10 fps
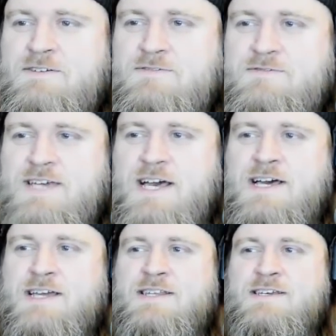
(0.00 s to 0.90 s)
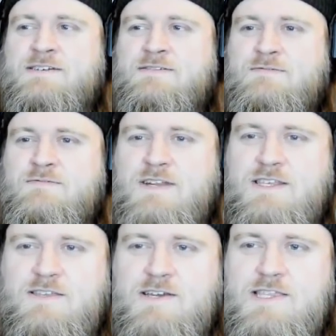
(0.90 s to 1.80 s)
Oh God. What
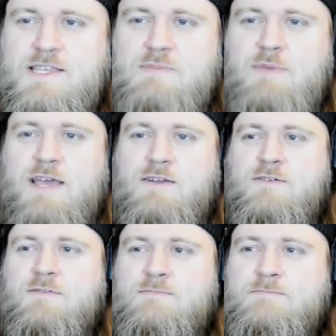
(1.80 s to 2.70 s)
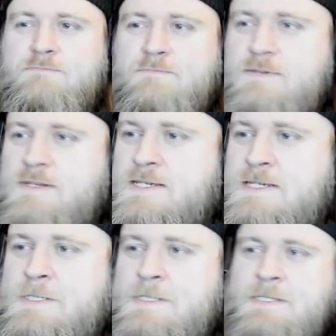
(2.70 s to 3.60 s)
is? Look at this panel. Hmm.
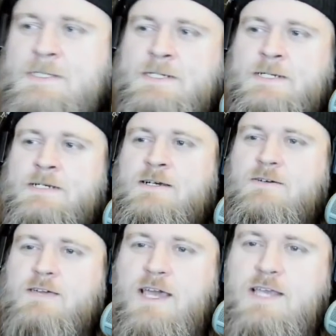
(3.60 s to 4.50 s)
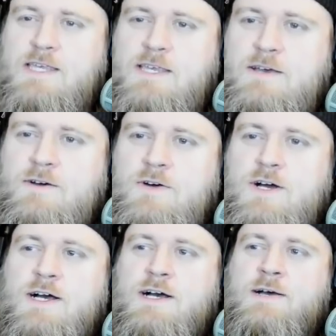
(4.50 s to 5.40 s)
Okay, so
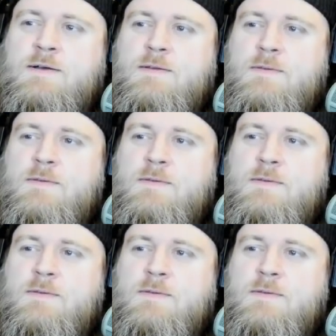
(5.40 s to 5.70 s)
uh,